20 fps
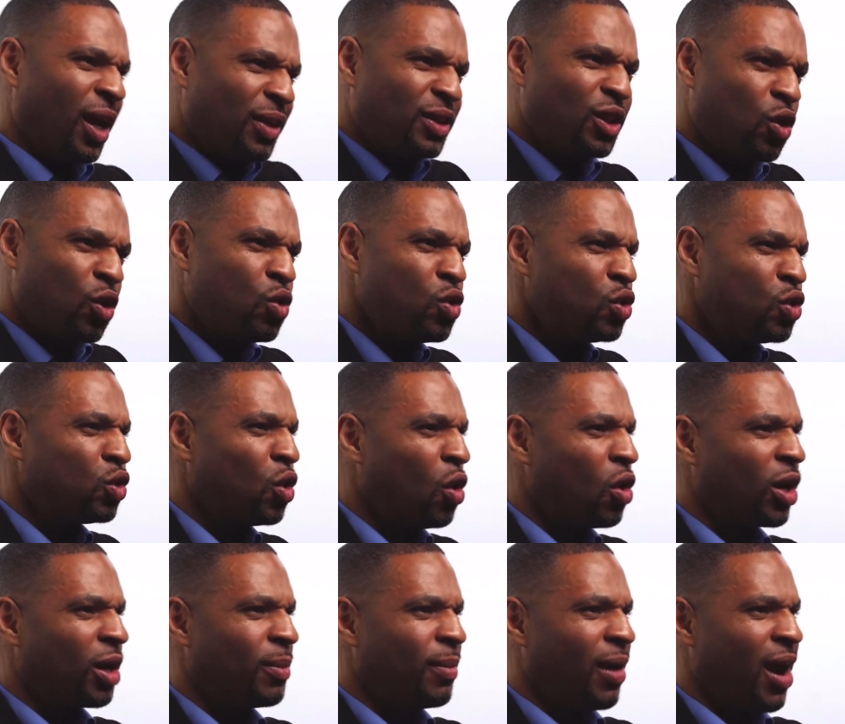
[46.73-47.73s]
I was like, who you
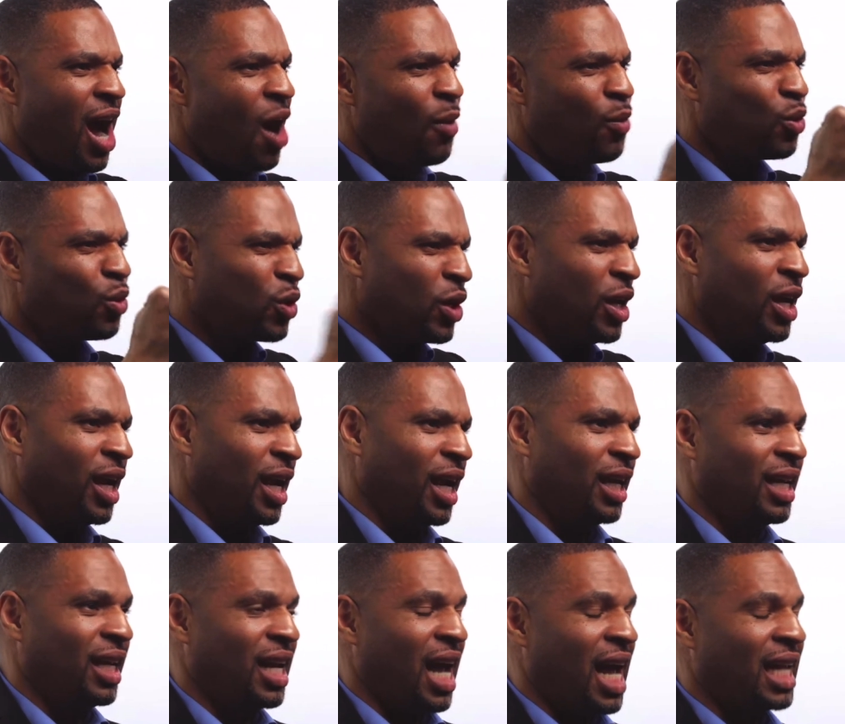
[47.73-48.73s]
talking about? I will...
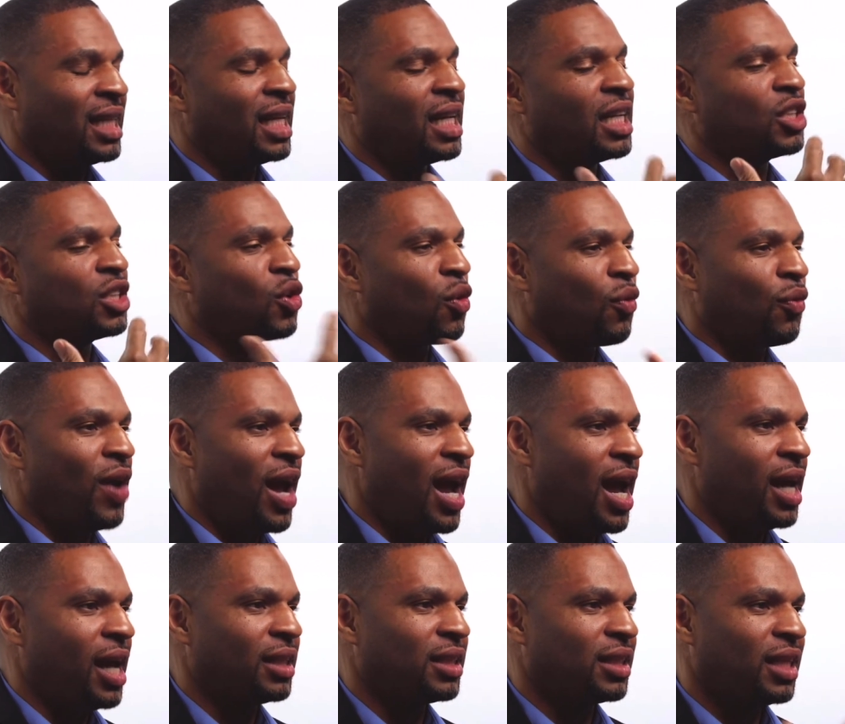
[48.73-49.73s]
And then I did it so
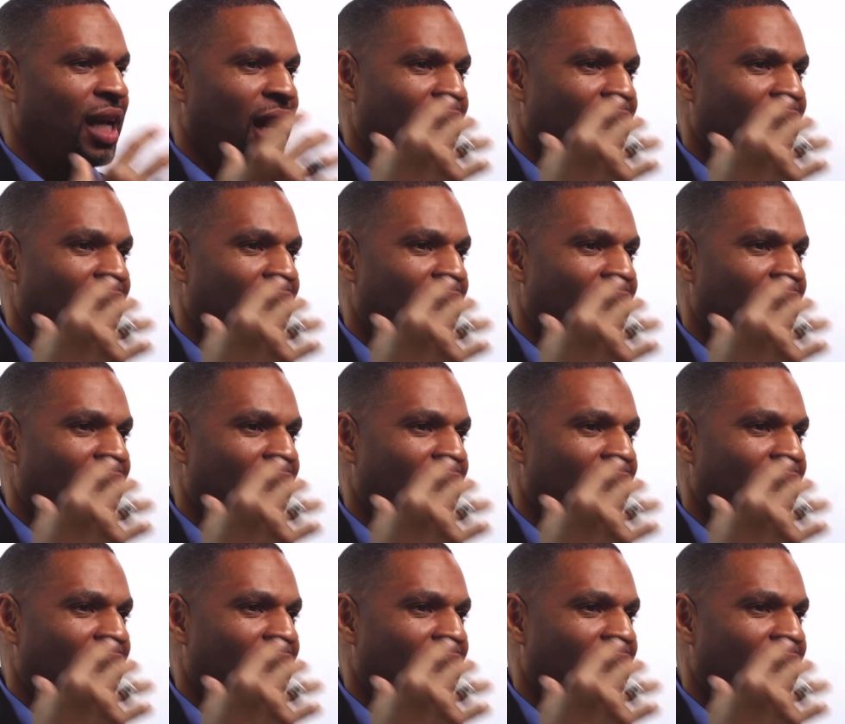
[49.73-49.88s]
fast